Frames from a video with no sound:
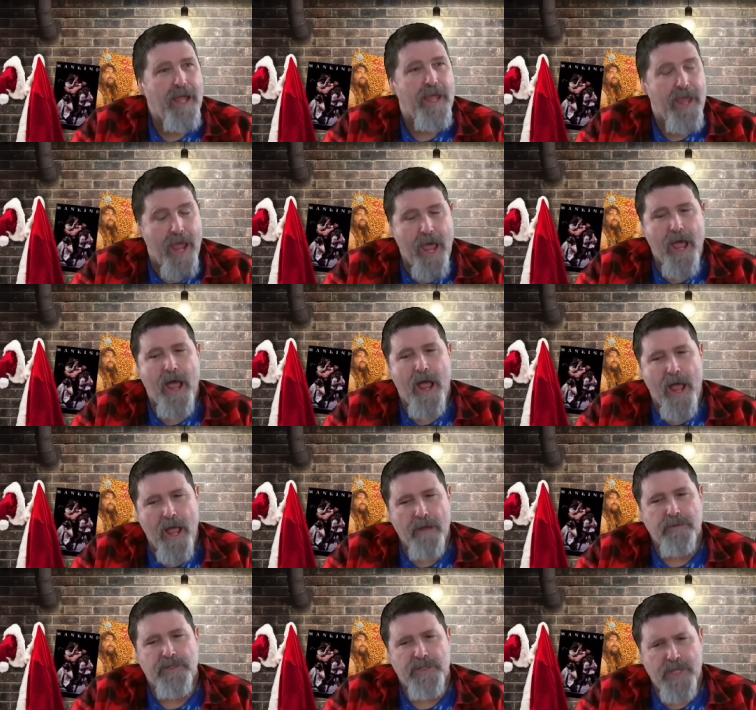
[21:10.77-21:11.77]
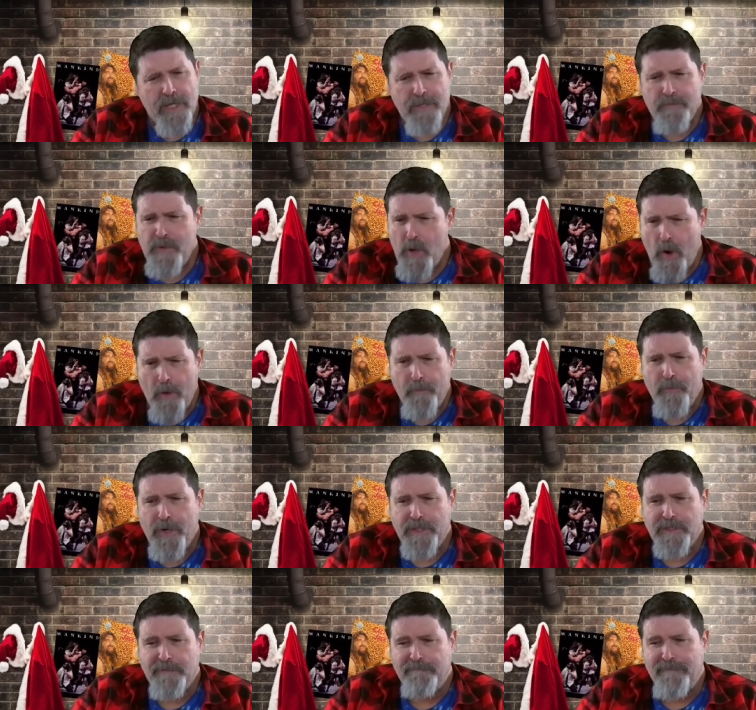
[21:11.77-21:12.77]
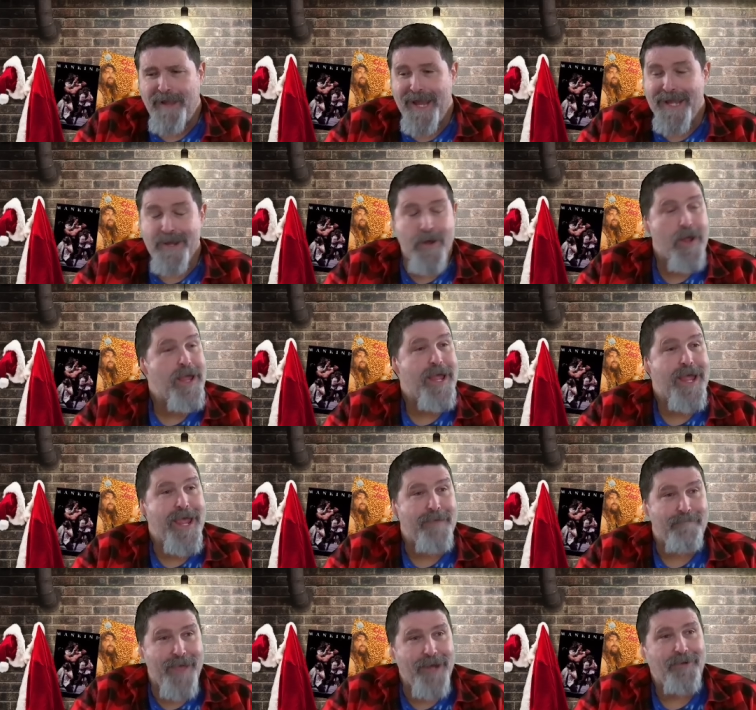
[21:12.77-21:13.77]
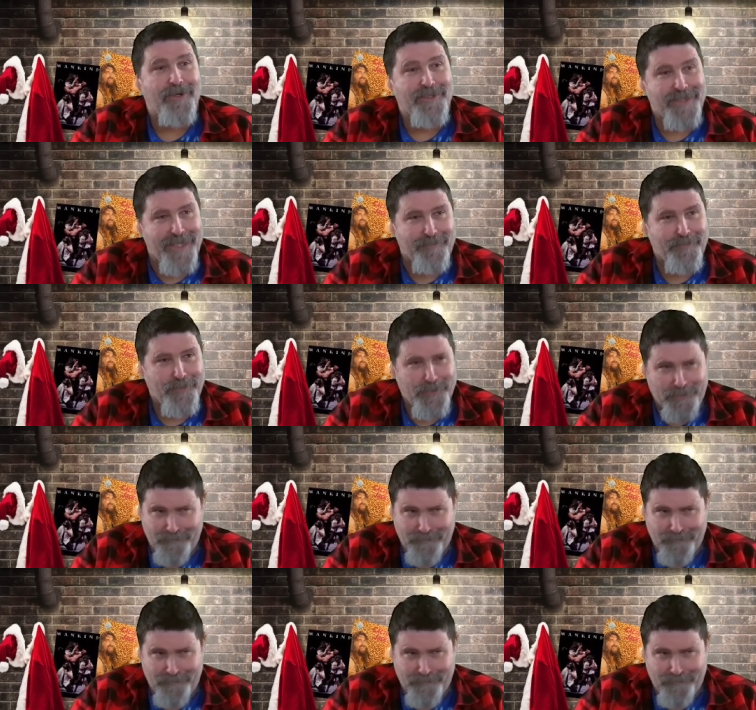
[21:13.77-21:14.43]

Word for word: yeah, I would say you'd be hard pressed to find a better example.